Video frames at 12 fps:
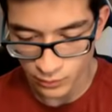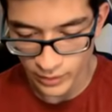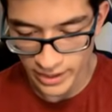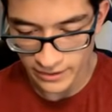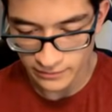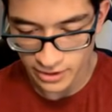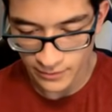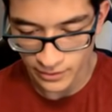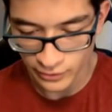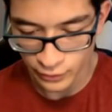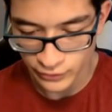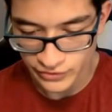But wait, come
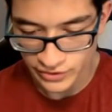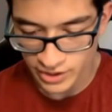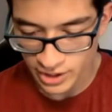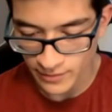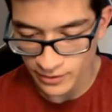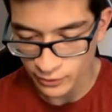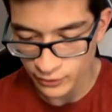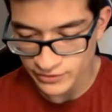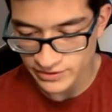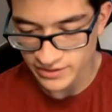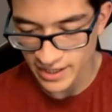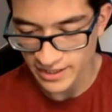on, Cruz. Come on,
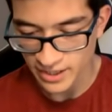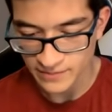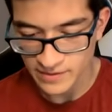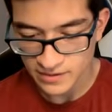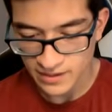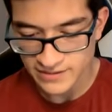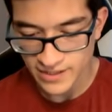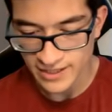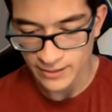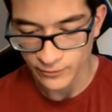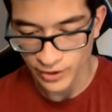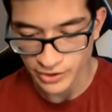Cruz, let's tie it up. Let's
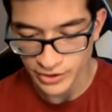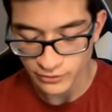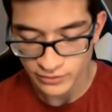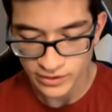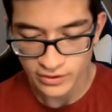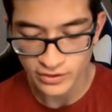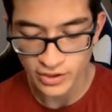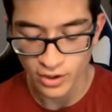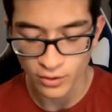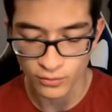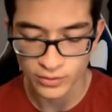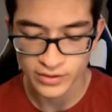tie it up. Ronaldo,
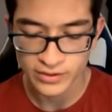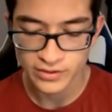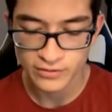no.